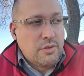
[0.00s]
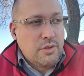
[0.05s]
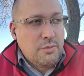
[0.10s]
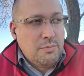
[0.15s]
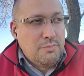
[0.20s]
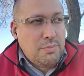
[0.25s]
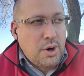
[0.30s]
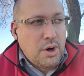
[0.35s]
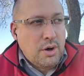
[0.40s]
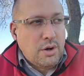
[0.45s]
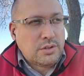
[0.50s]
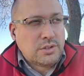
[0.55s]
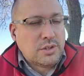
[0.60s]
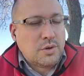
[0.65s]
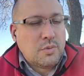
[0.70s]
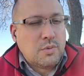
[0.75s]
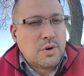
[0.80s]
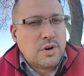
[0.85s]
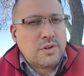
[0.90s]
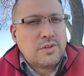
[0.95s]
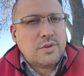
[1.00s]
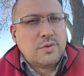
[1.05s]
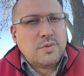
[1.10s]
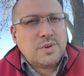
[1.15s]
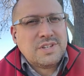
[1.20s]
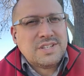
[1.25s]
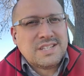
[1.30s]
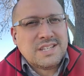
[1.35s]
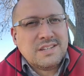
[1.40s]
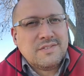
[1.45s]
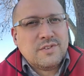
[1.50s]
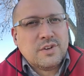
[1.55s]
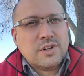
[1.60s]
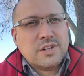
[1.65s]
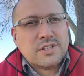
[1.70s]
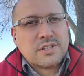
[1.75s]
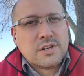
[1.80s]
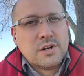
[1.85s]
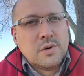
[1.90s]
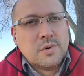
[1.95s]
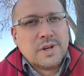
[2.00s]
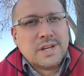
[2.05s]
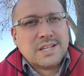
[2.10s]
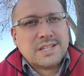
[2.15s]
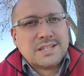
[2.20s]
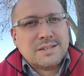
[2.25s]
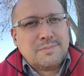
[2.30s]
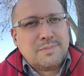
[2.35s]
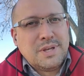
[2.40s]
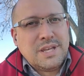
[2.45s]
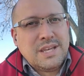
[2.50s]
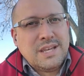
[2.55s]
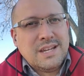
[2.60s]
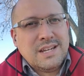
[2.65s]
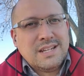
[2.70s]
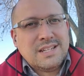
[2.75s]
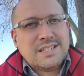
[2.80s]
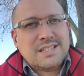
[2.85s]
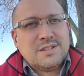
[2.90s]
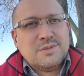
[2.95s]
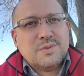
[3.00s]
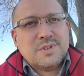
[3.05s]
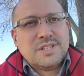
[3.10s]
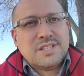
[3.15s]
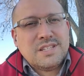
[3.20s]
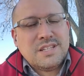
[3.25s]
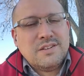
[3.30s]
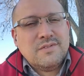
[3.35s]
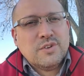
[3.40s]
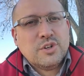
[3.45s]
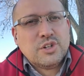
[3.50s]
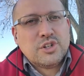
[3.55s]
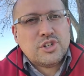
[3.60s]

the ball to where the receiver is going to be, and it's the receiver's